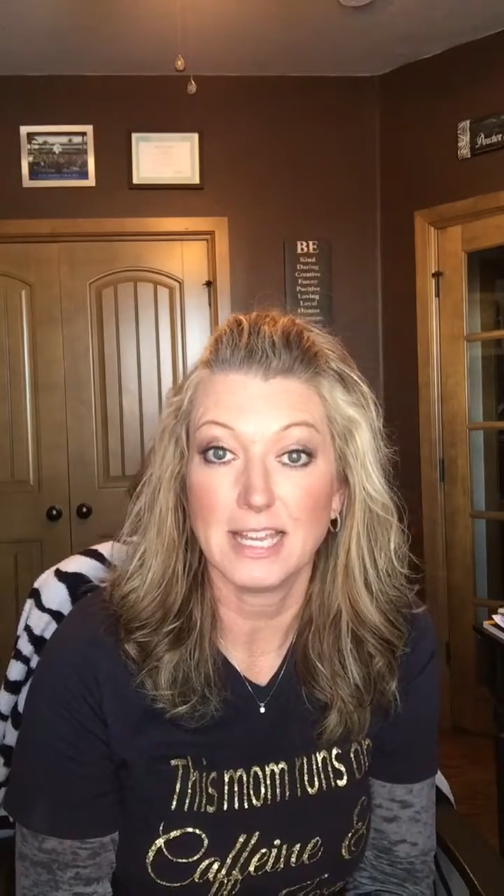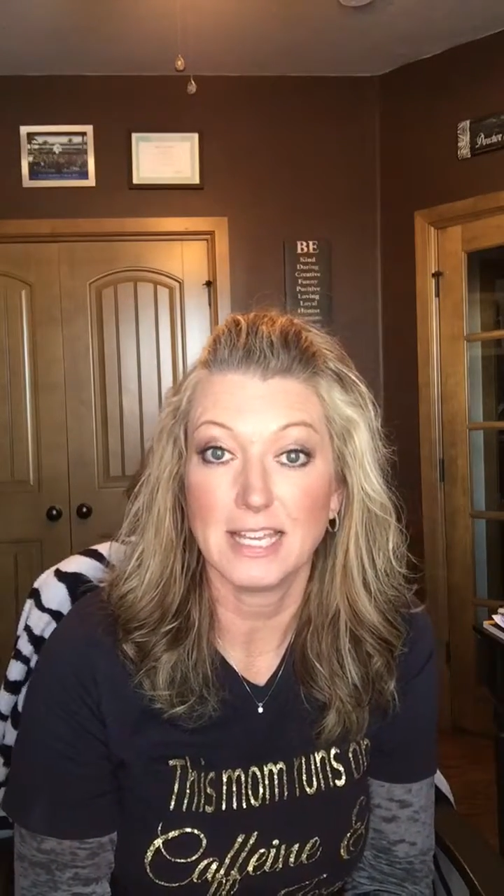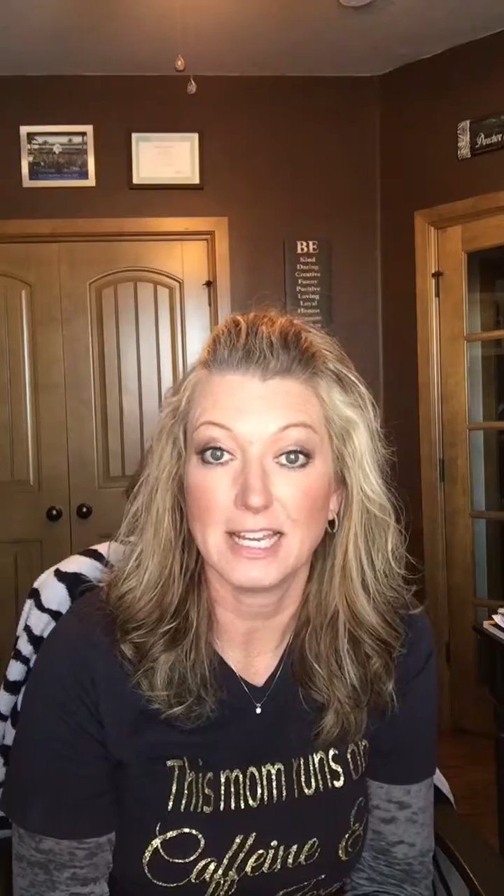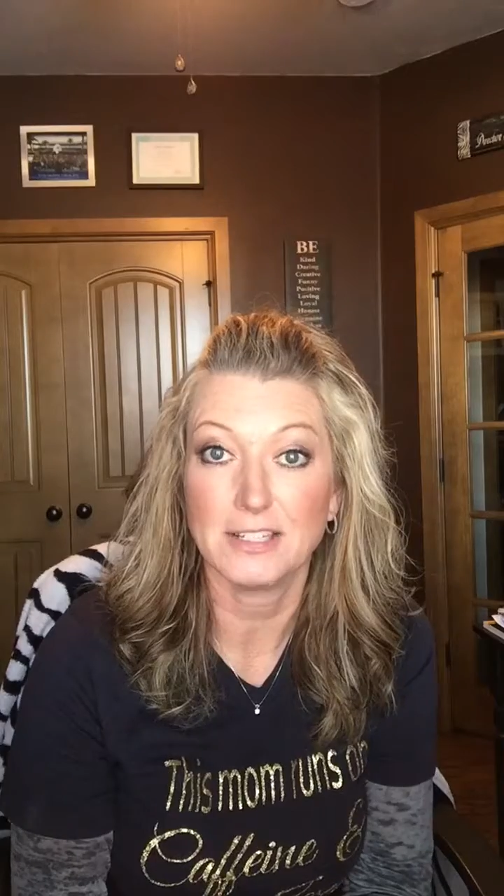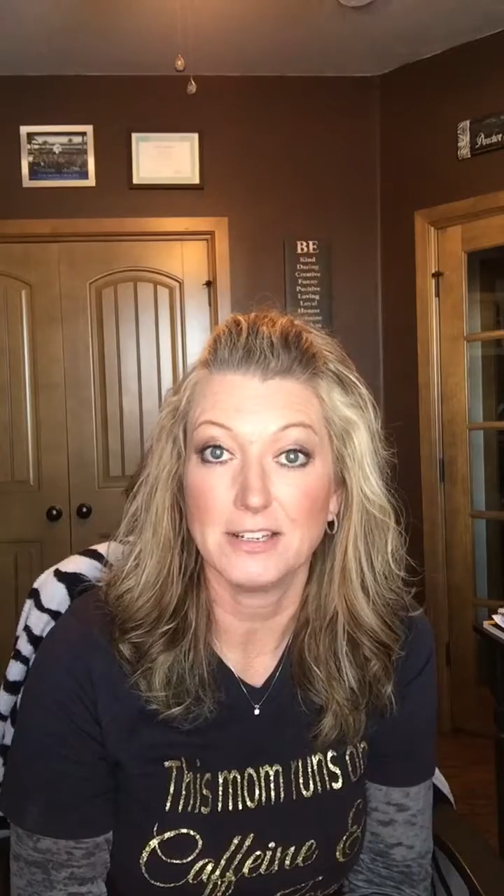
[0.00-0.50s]

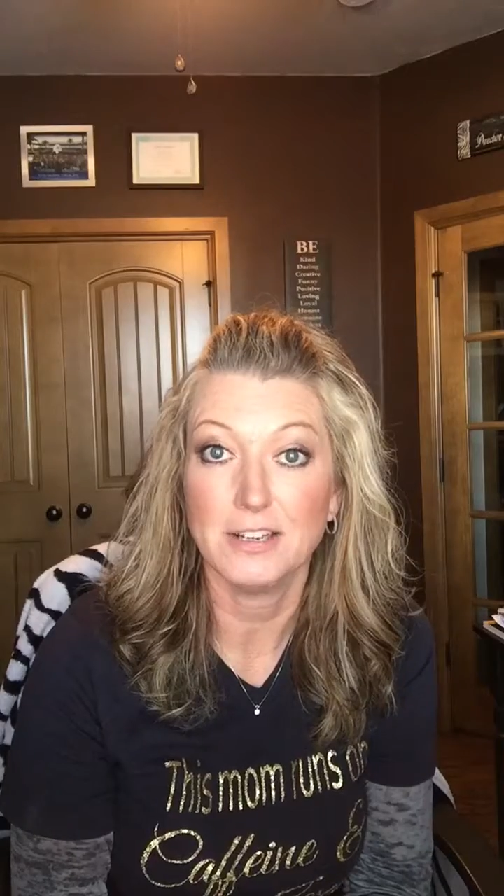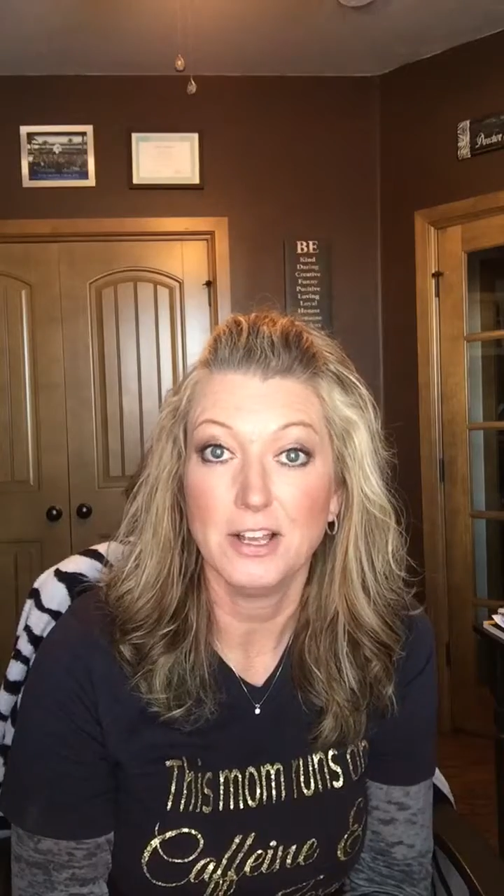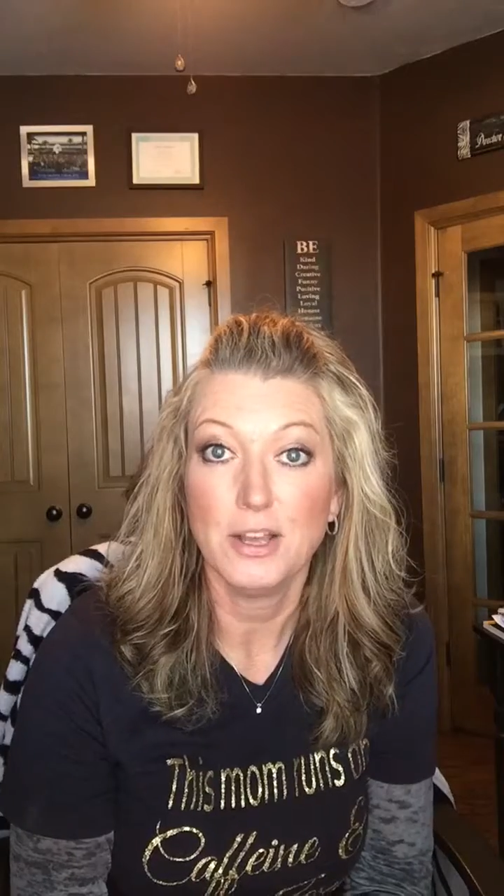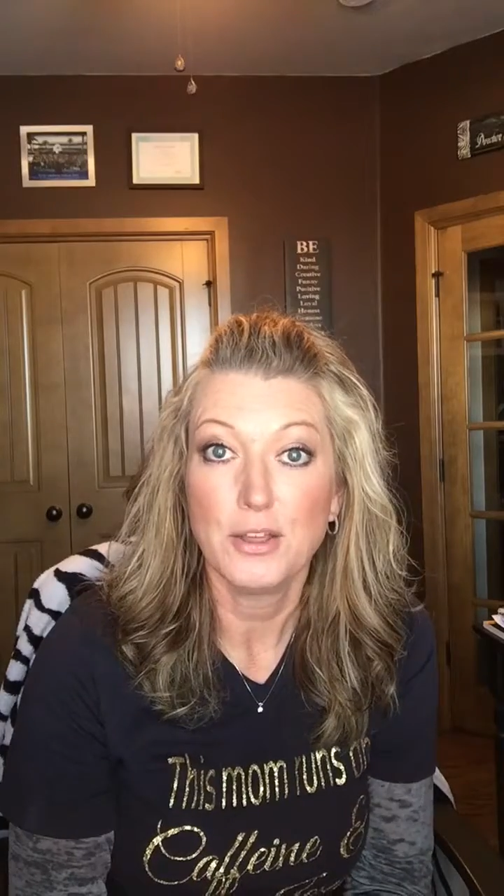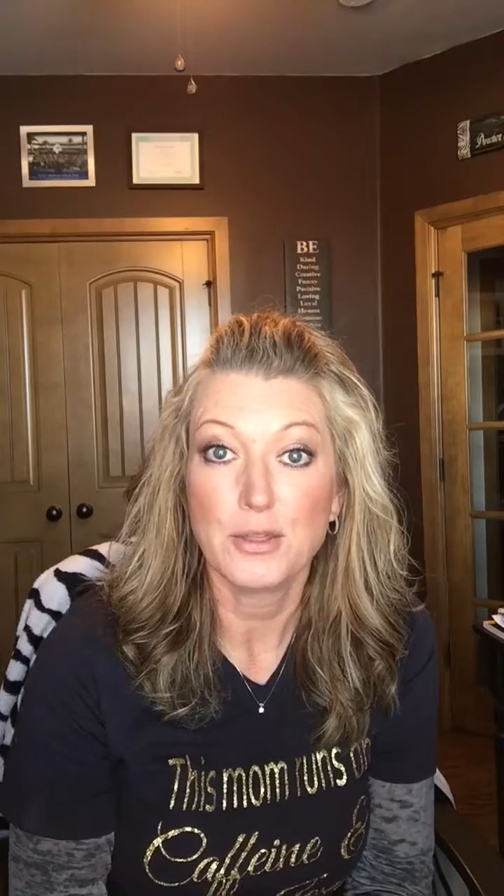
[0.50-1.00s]
connected
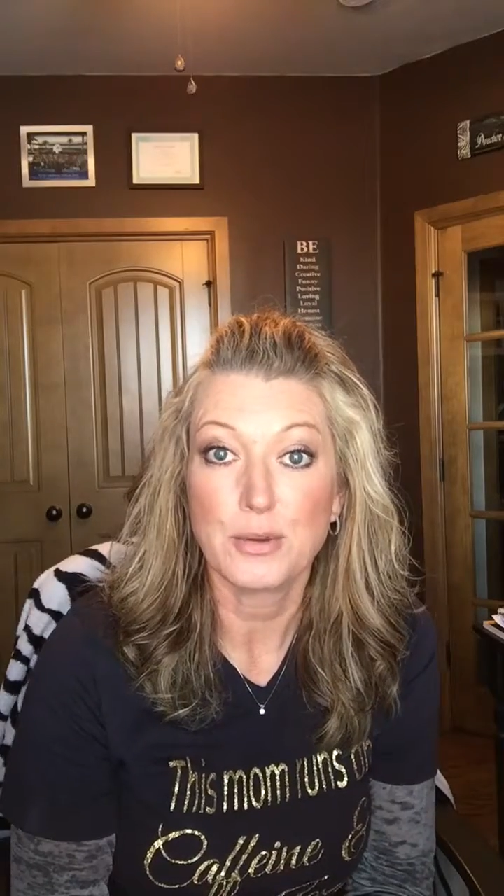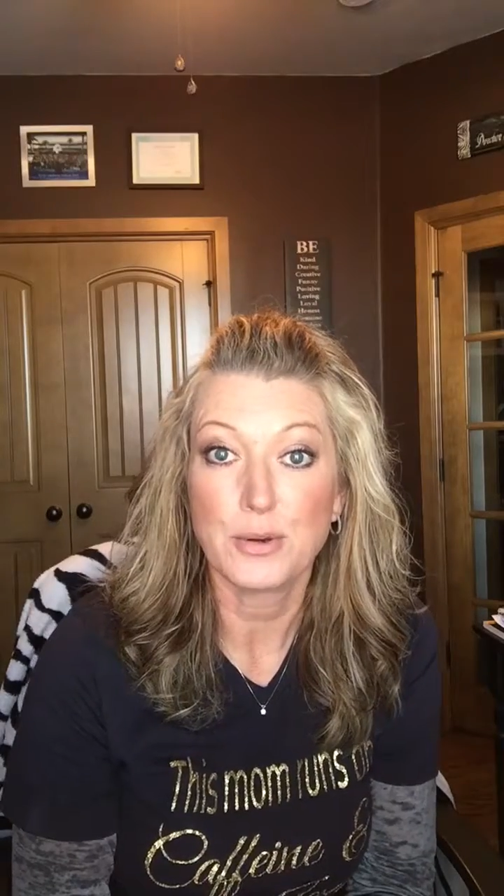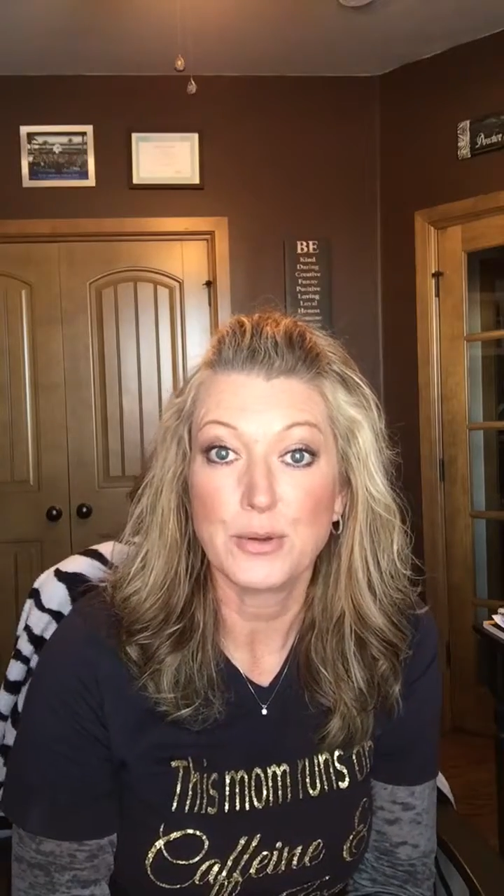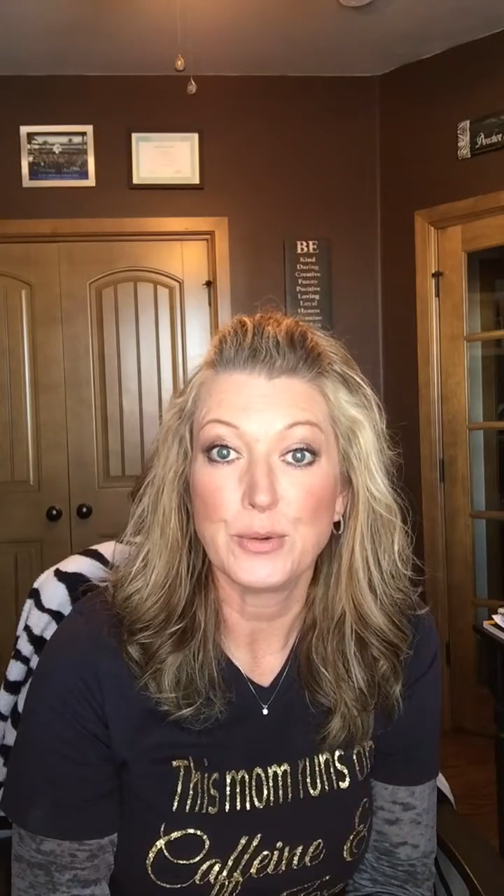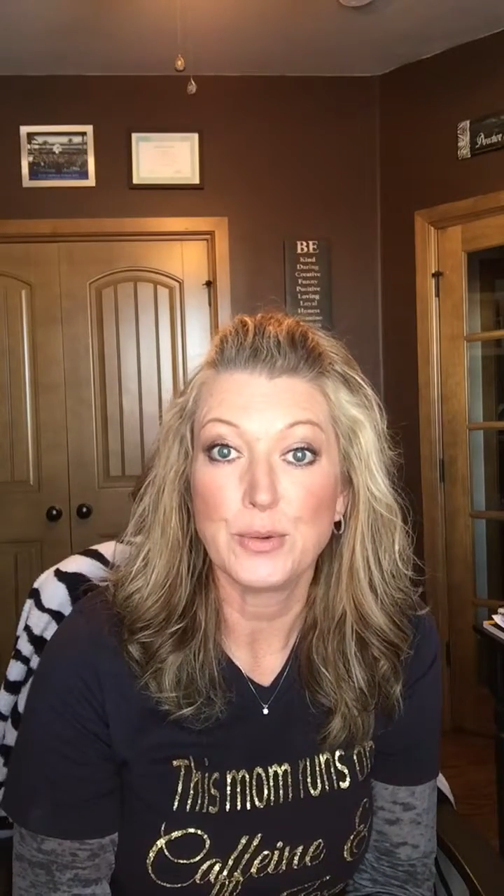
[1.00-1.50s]

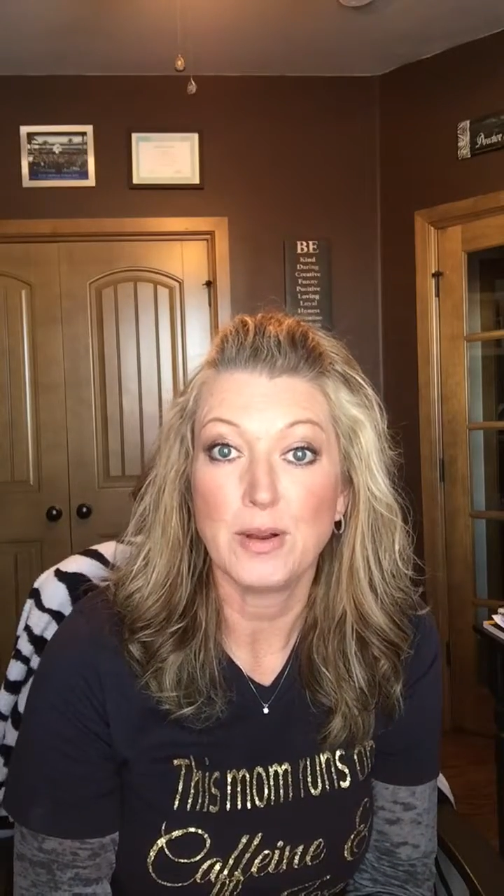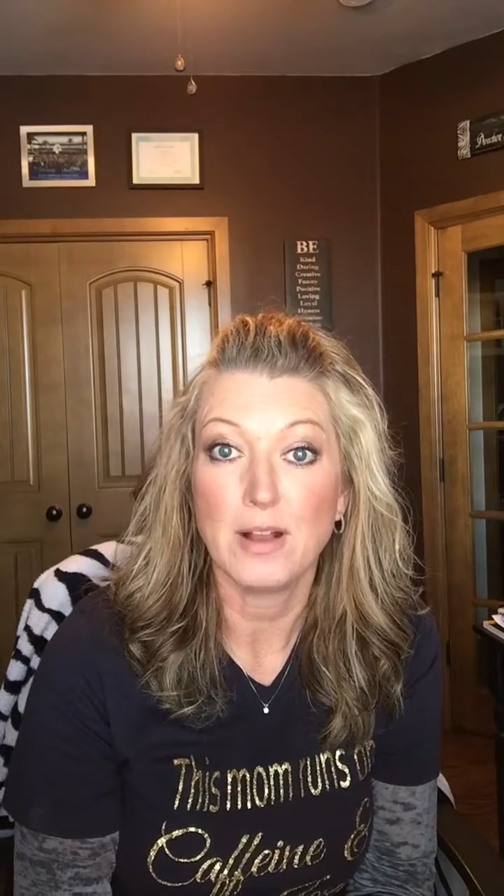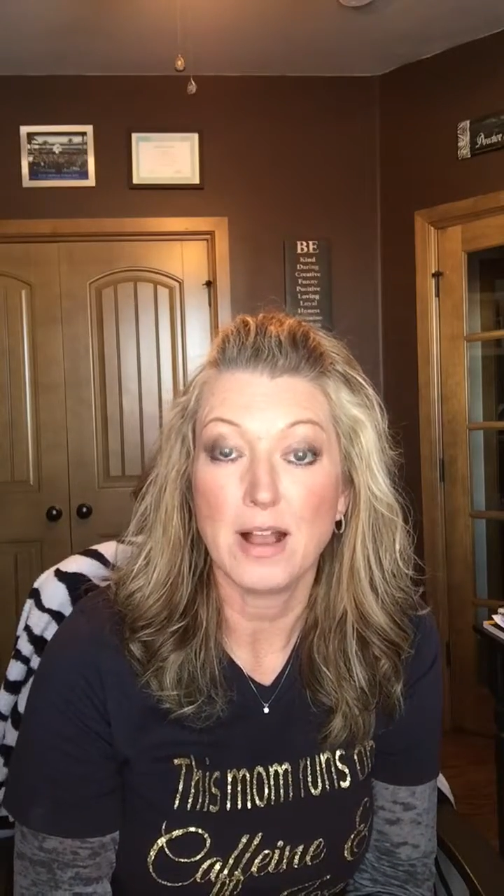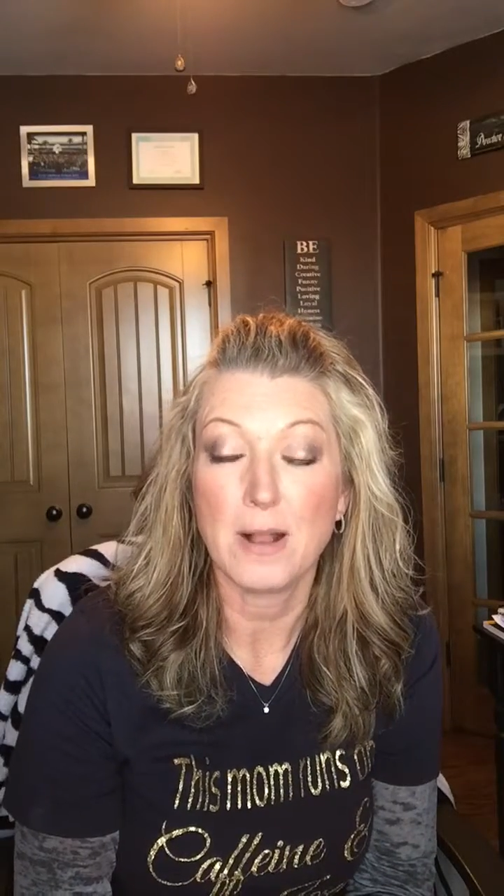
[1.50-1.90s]
through